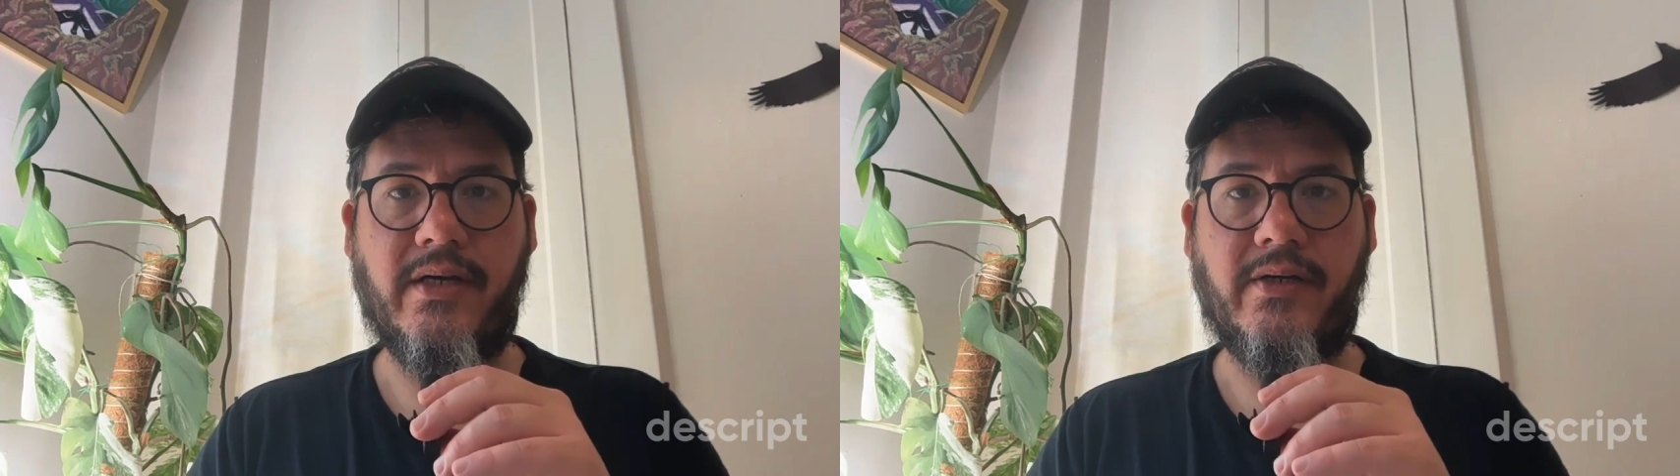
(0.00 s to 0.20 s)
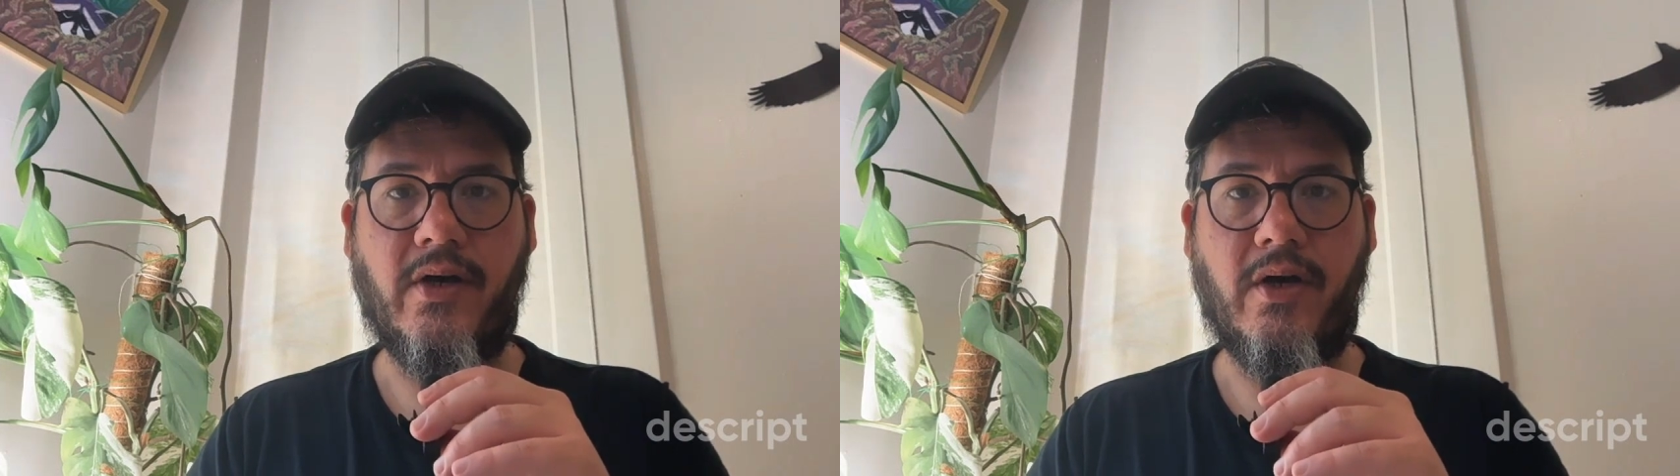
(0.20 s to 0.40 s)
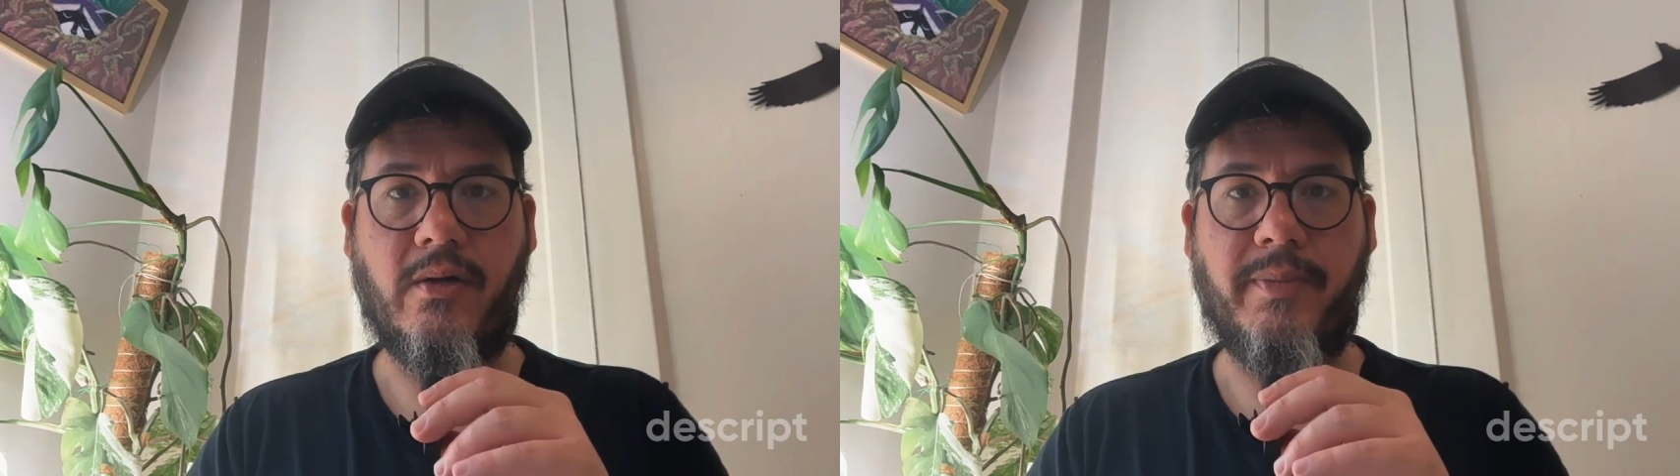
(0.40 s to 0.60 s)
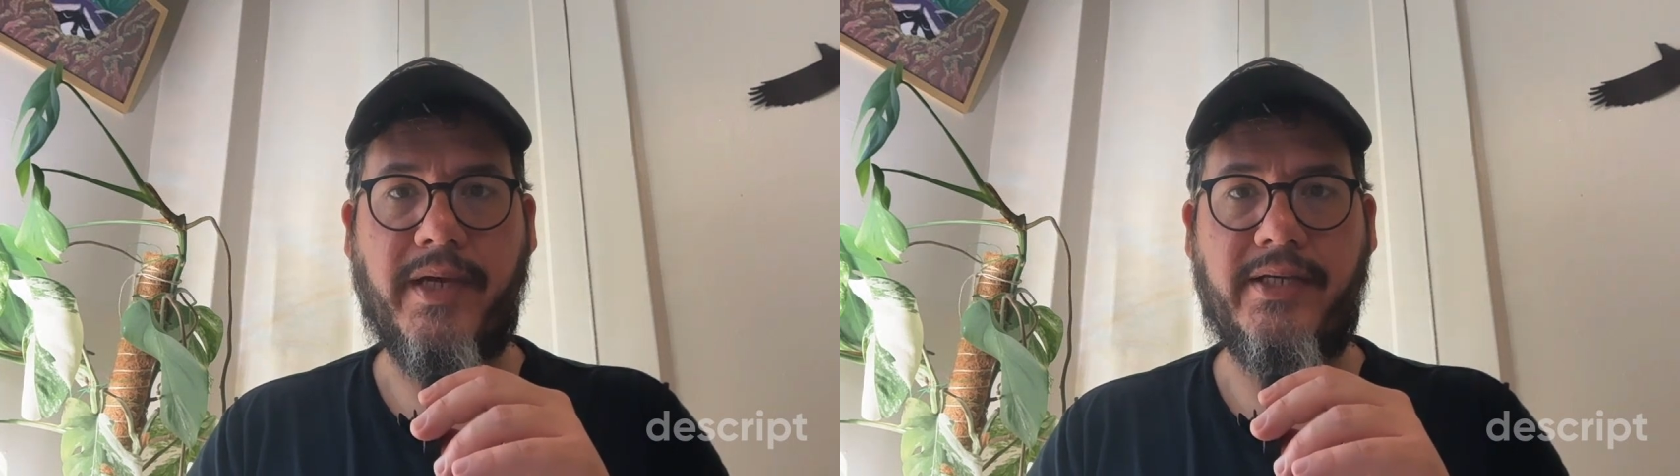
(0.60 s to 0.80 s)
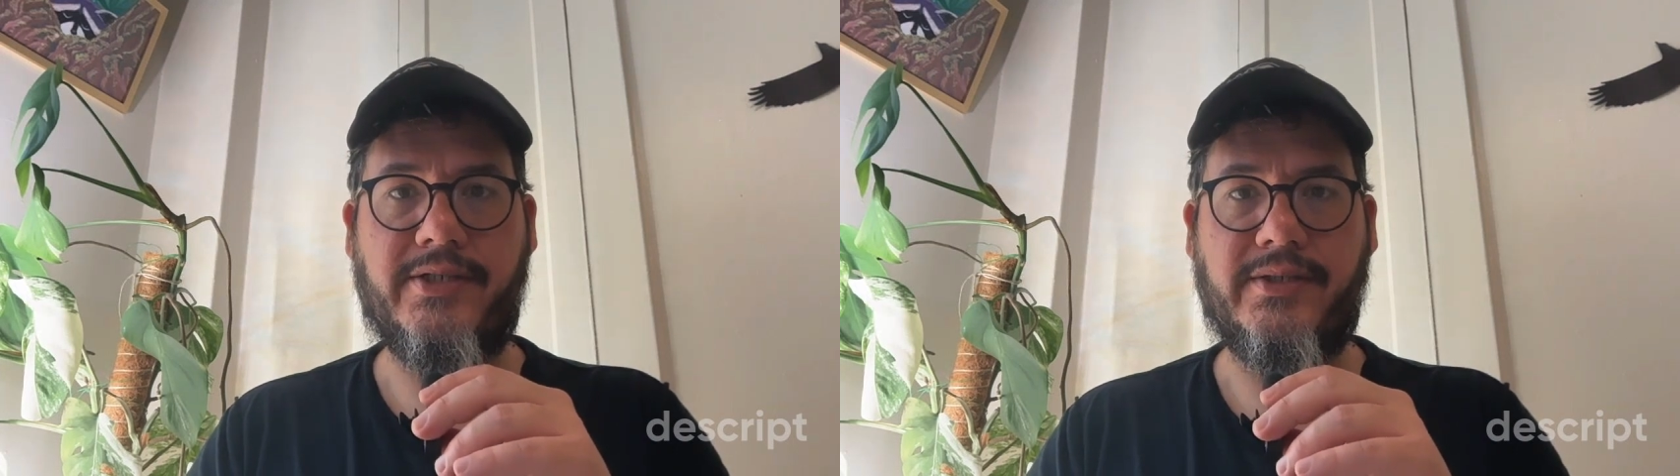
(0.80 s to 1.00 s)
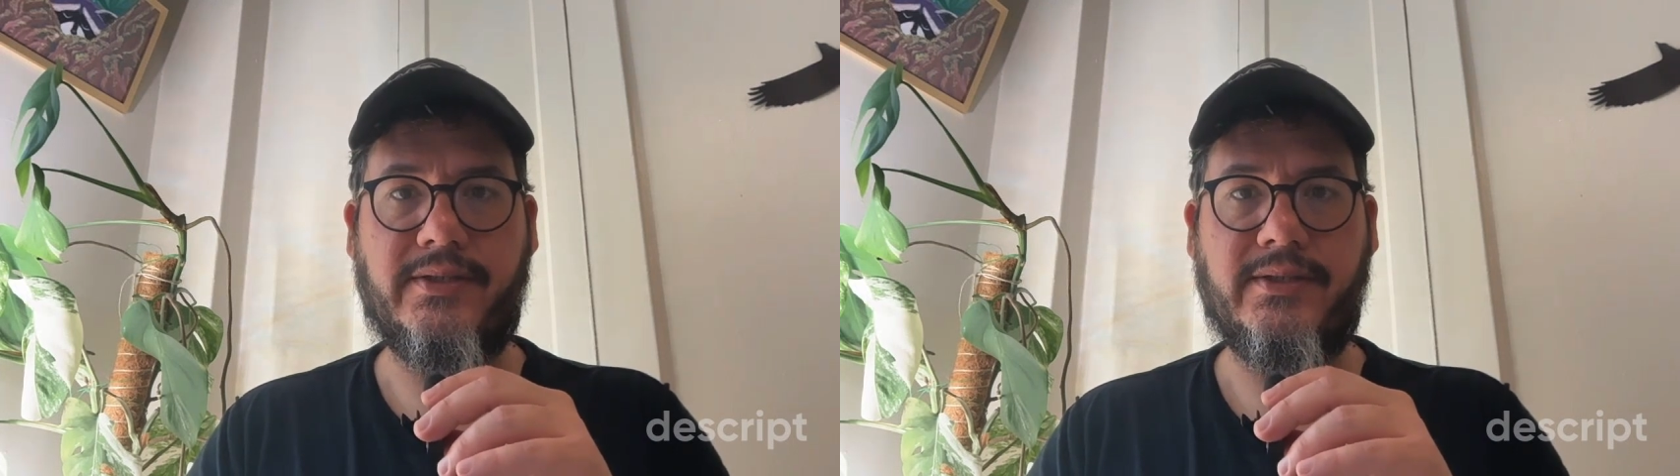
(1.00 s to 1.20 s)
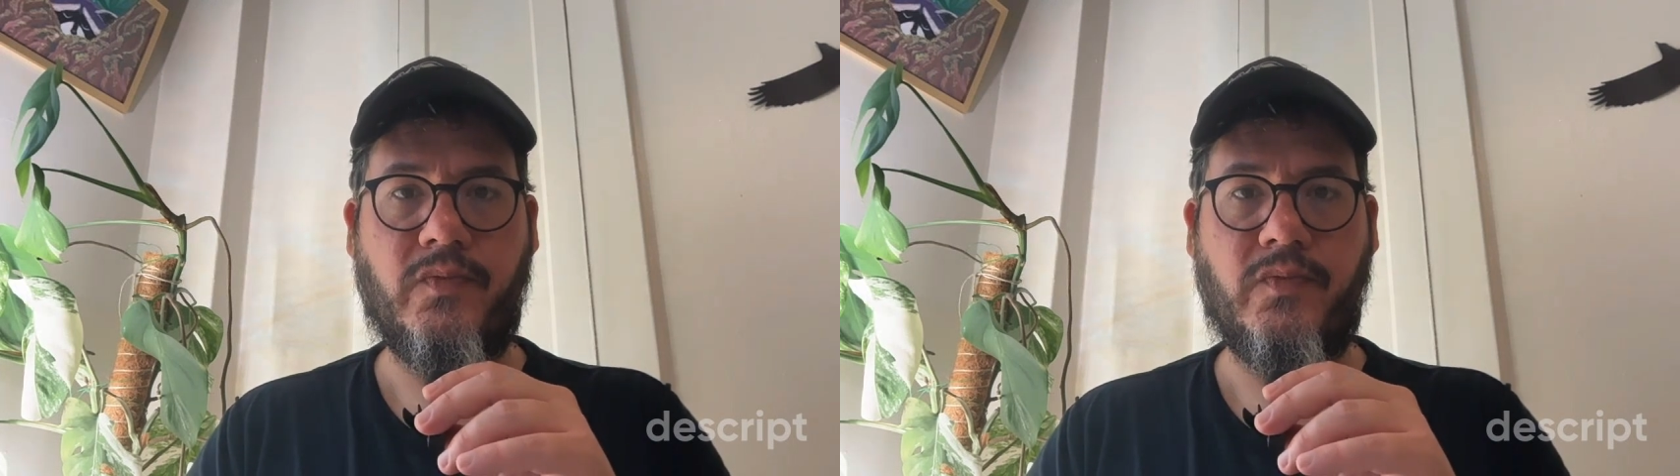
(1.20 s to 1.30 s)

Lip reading: on all pages